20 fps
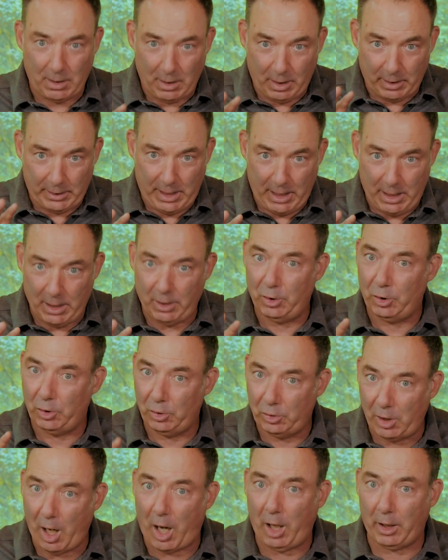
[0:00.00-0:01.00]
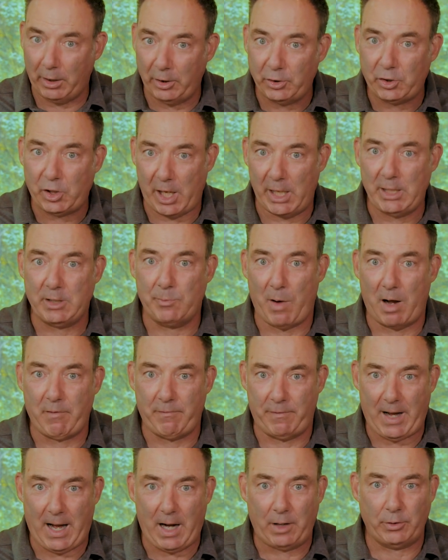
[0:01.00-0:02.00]
Again, not going to change my
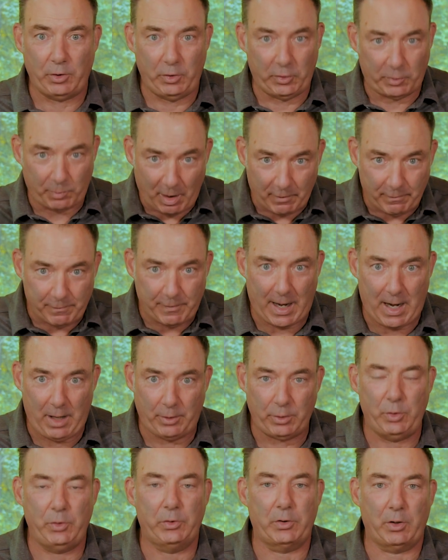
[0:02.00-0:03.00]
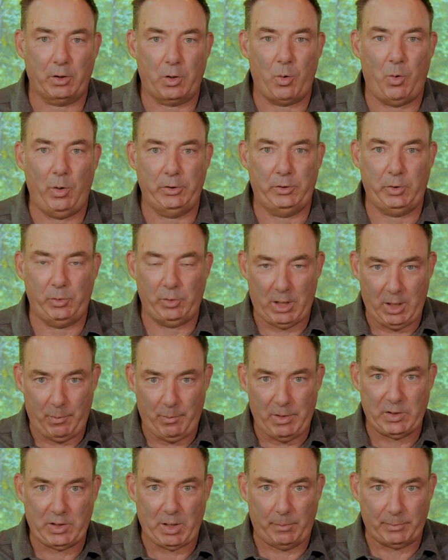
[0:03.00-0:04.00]
values. My values are going to give
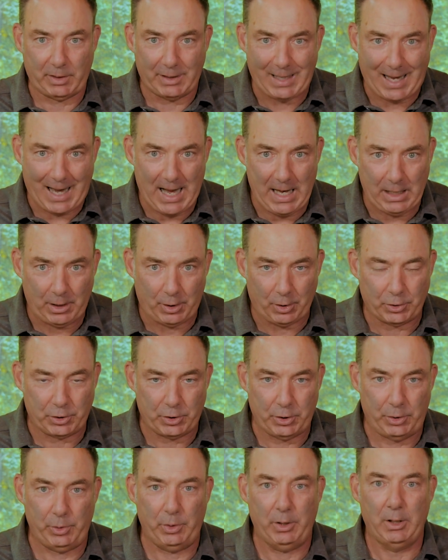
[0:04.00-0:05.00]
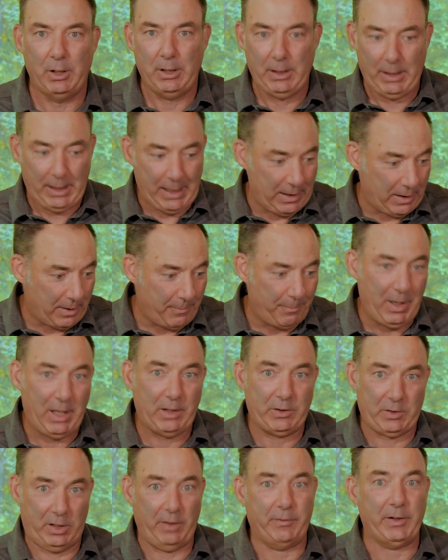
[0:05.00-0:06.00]
me something to anchor to in the
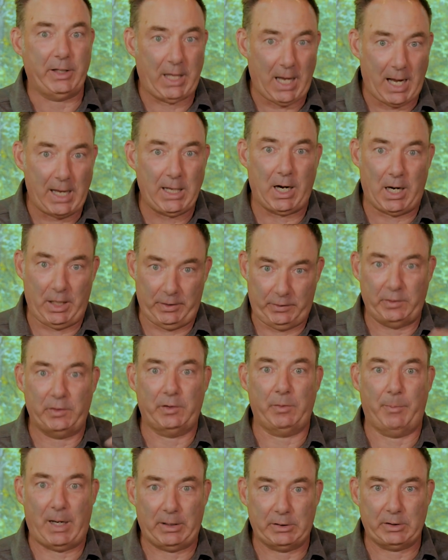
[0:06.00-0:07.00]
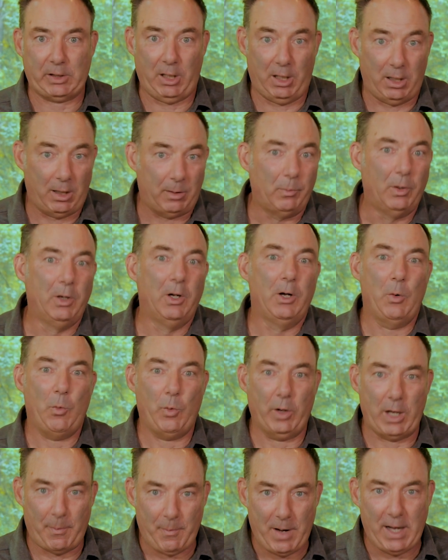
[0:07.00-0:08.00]
midst of the chaos that's about to come
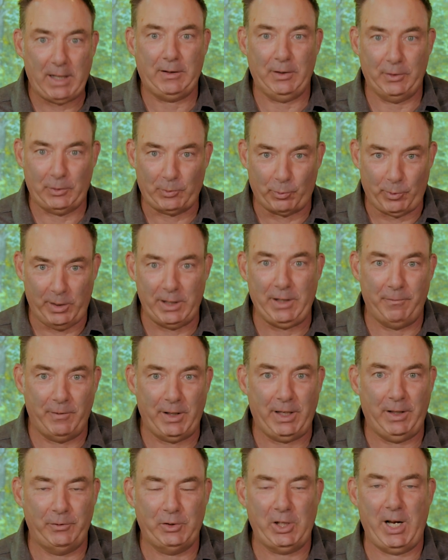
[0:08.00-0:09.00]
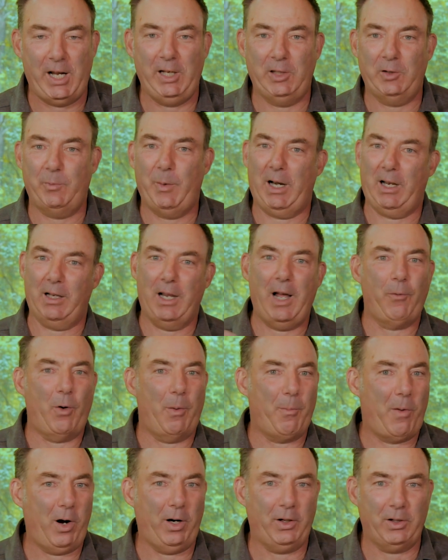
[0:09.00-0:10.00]
when I make this reinventive change. But I love
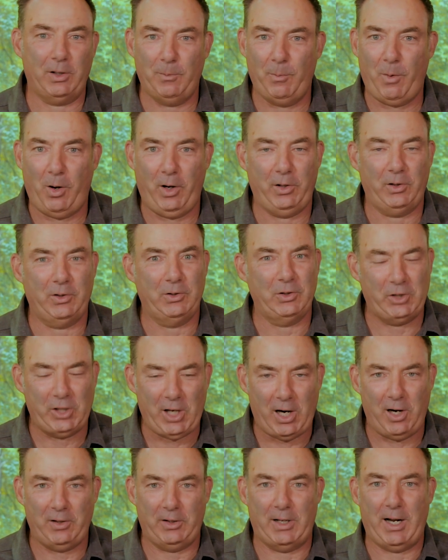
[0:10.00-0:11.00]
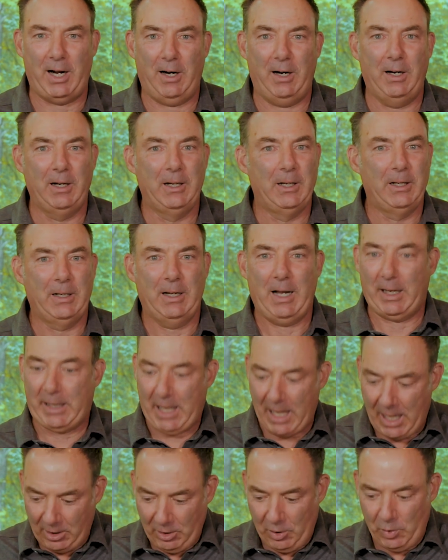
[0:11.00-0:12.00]
what Mark shared there. I
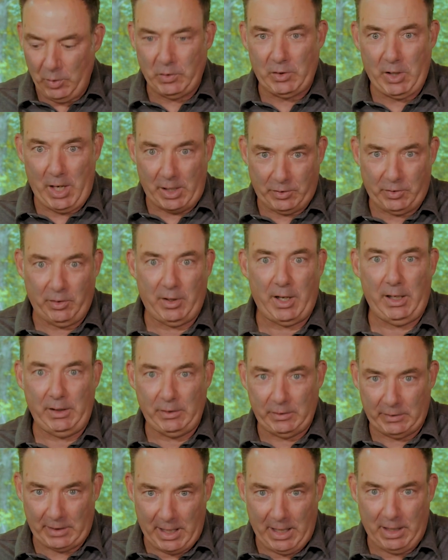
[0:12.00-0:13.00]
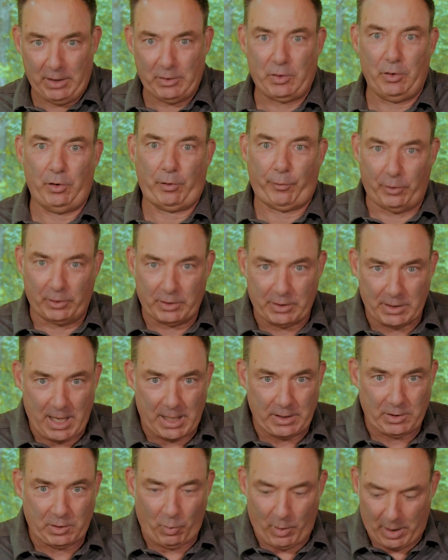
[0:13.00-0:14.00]
can't use yesterday's answers for
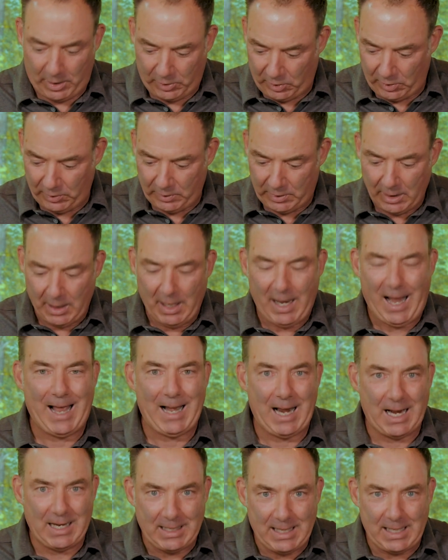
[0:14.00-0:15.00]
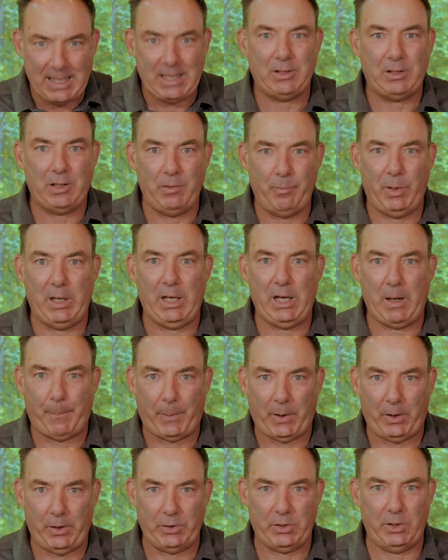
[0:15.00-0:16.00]
today's questions, and I need to be a
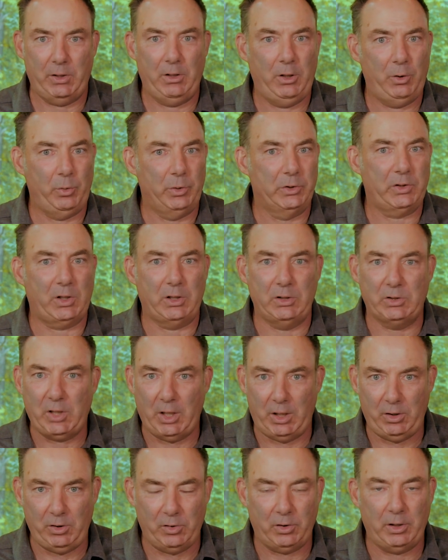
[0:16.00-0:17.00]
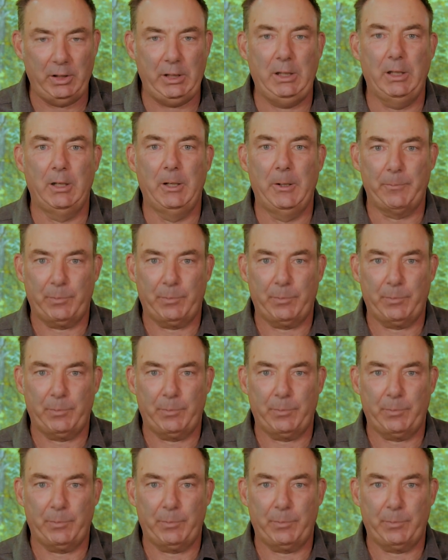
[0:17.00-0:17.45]
person who is continually